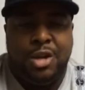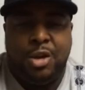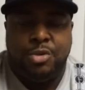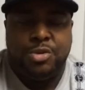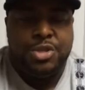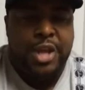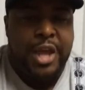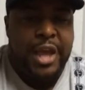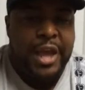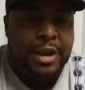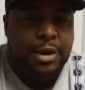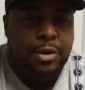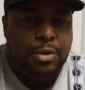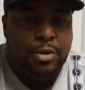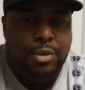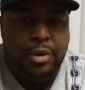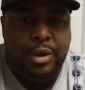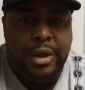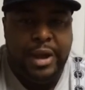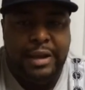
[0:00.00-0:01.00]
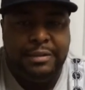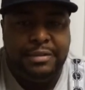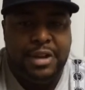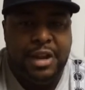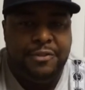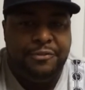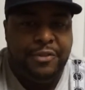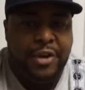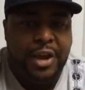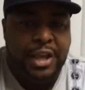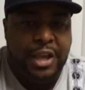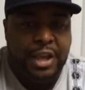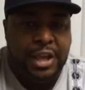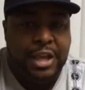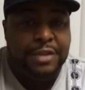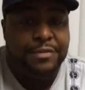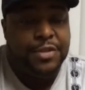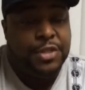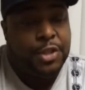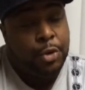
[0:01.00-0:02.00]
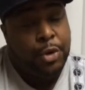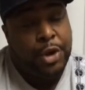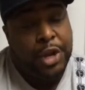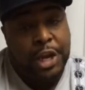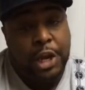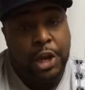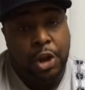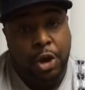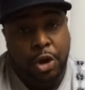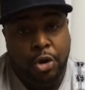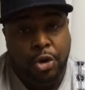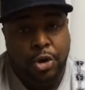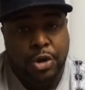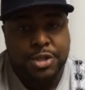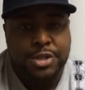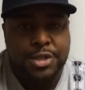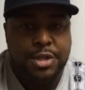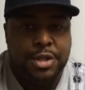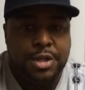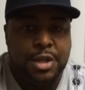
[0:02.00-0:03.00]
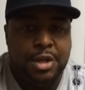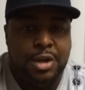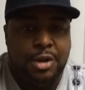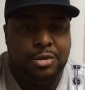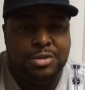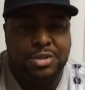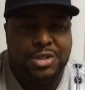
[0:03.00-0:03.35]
scandal after that fight, even though he lost, it